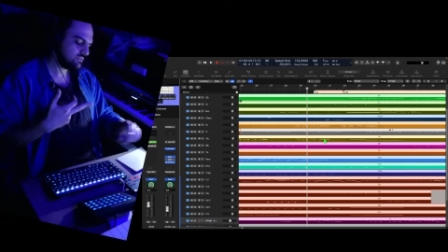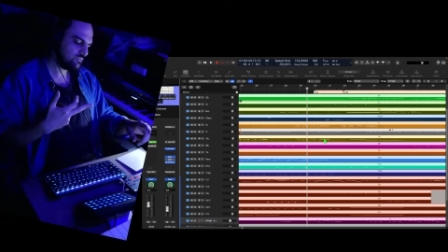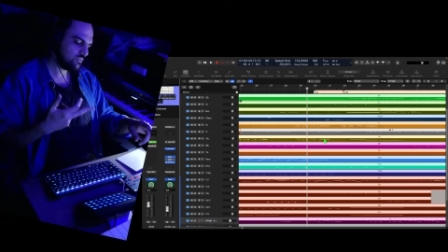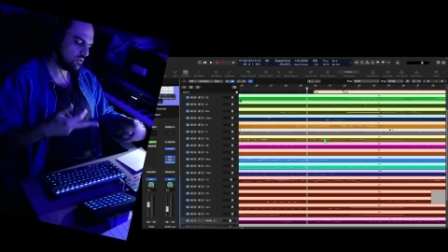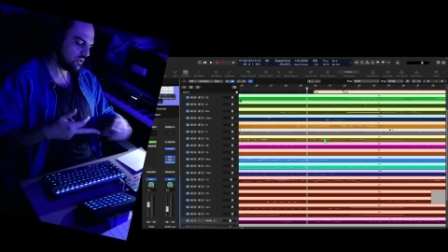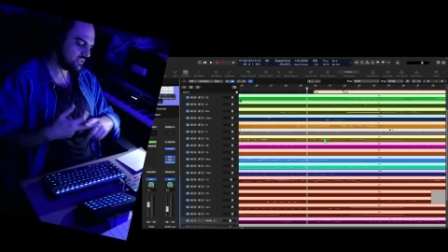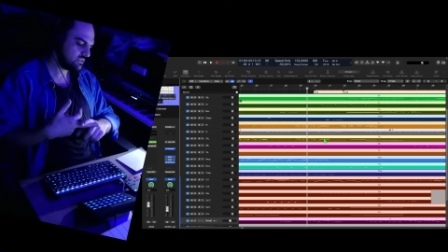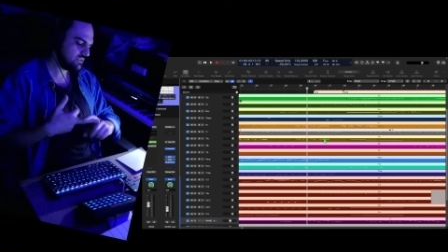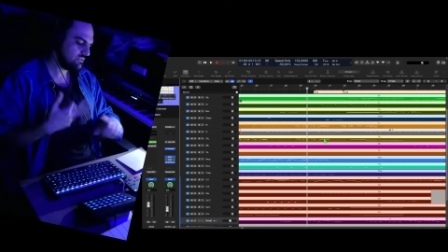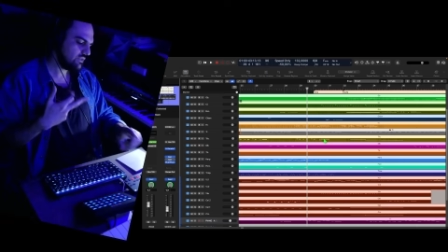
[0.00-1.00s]

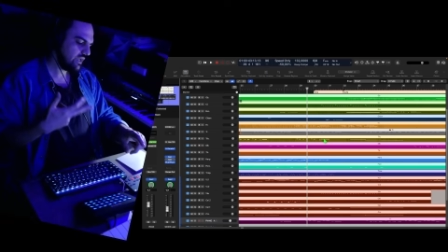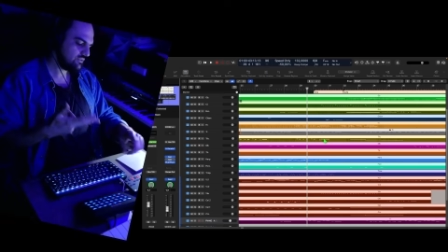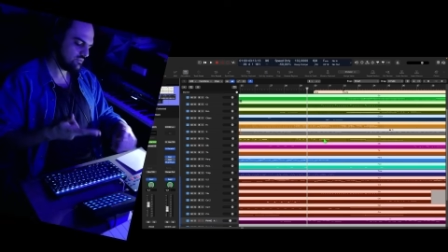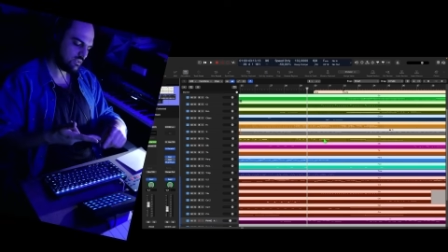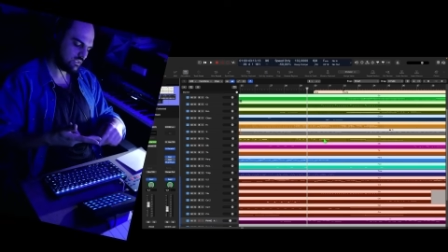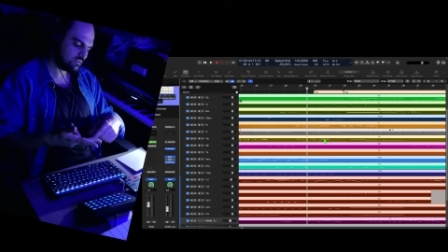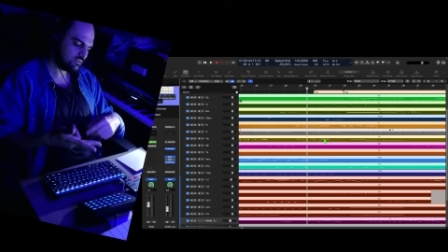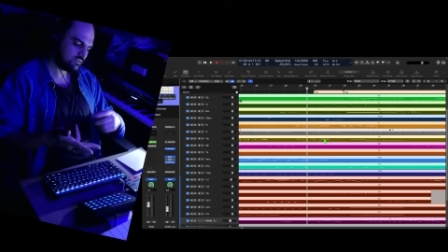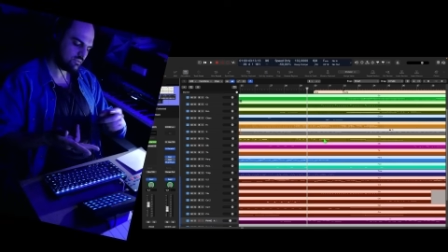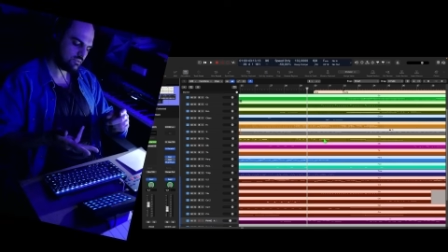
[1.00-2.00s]
Progressive heavy metal.
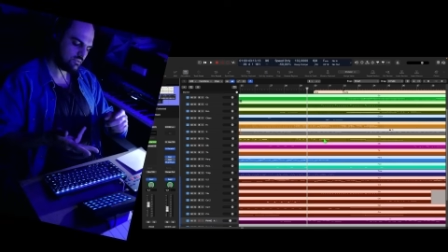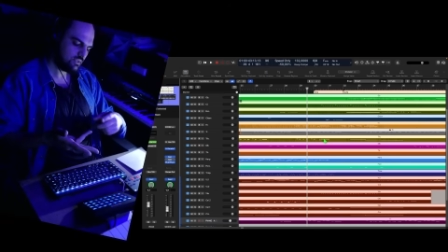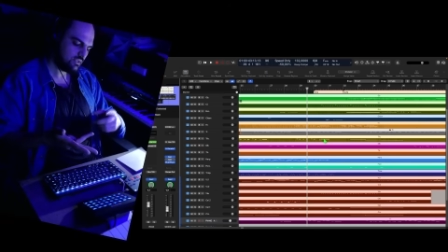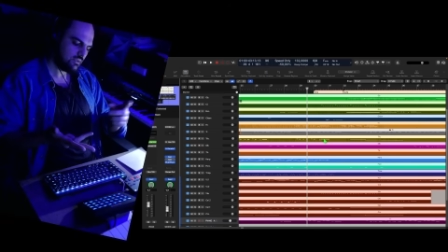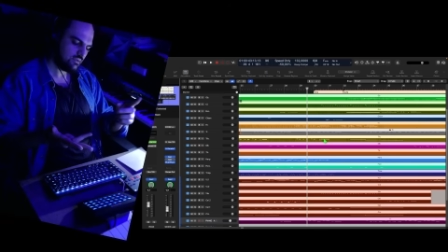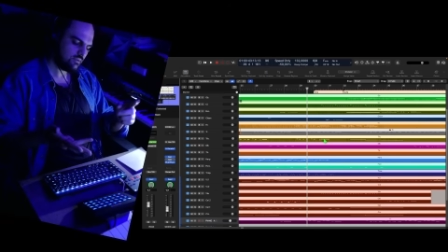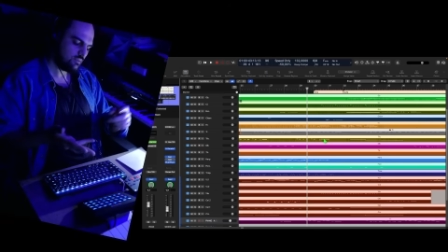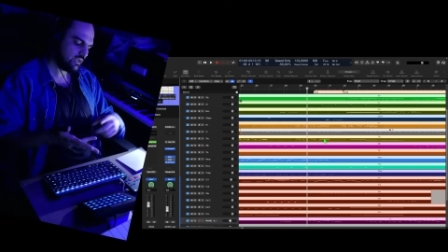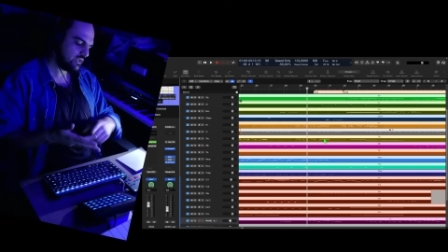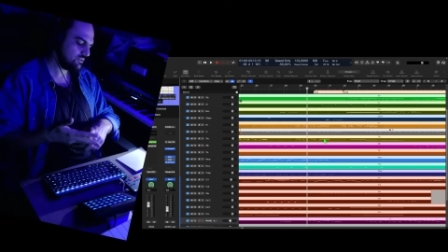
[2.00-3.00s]
So
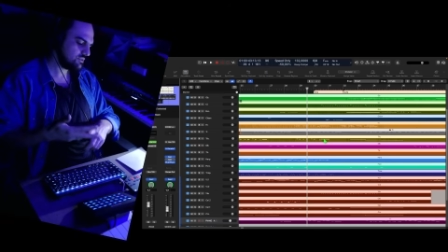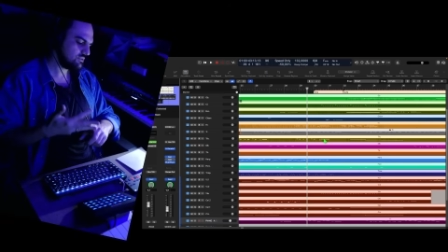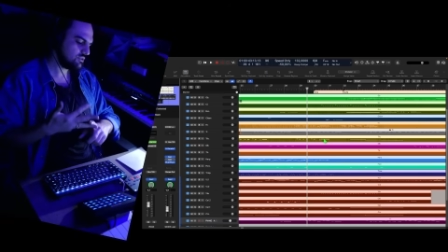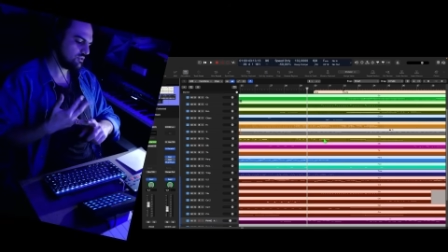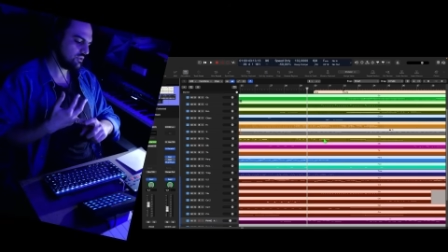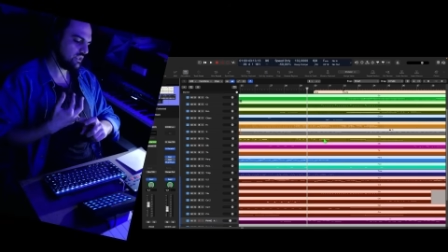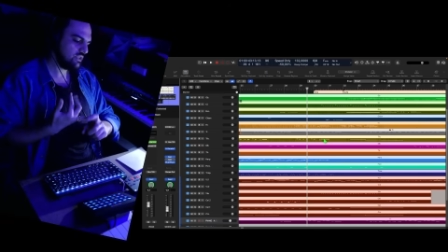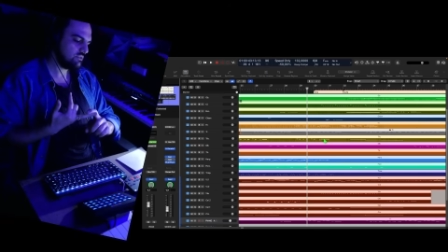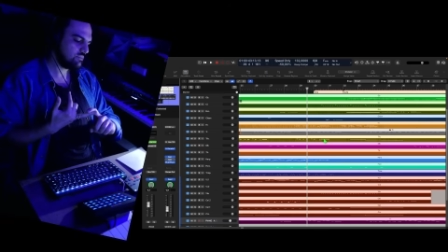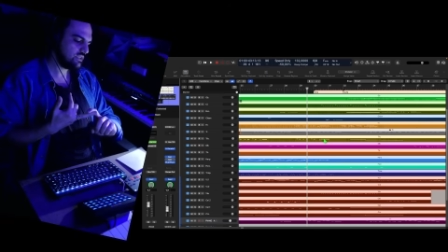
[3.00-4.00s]
what else?
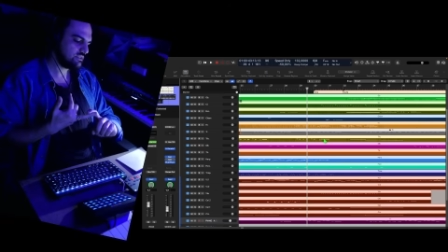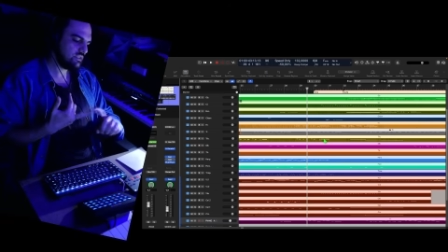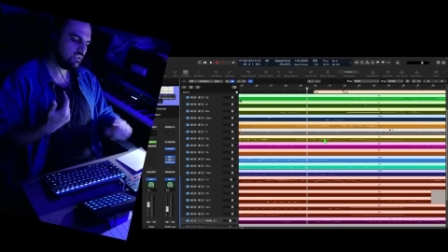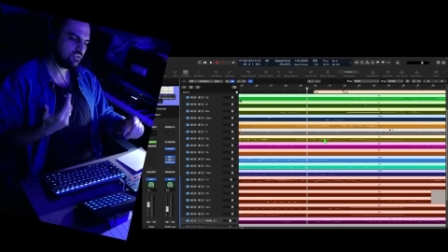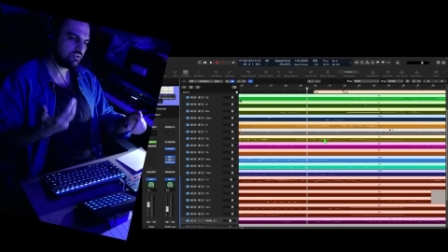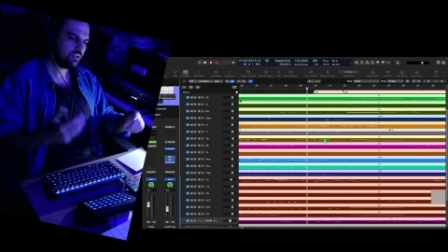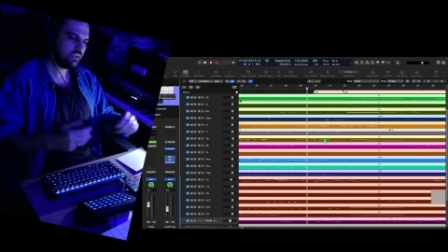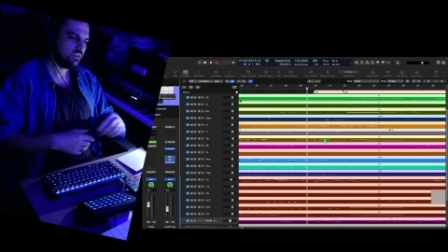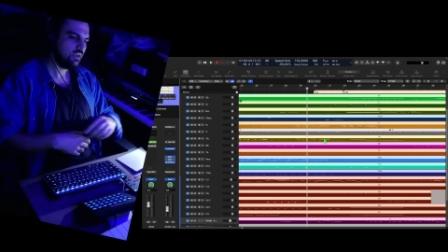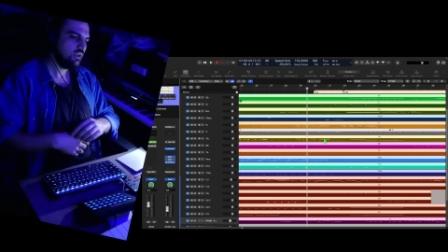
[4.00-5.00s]
Chorinho, Brazilian chorinho.